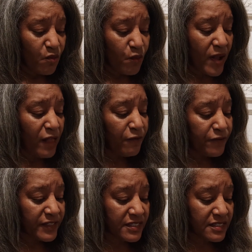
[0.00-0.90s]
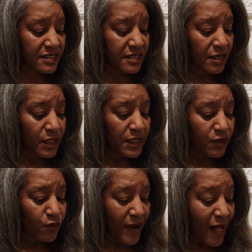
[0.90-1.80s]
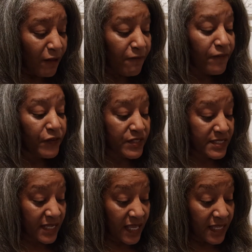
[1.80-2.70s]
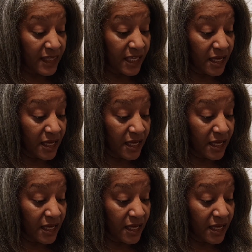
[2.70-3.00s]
Ralph will say the